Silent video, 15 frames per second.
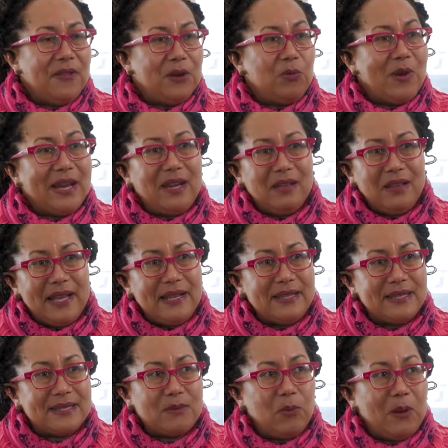that
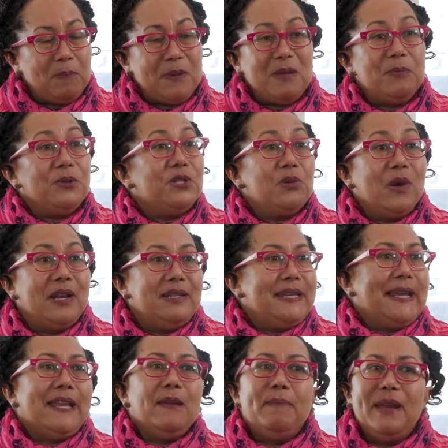regulates what people do on a
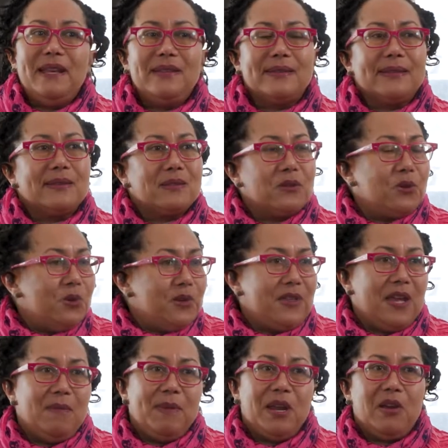daily basis. Who do
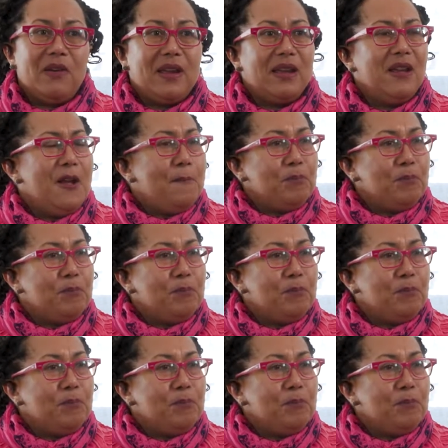they marry?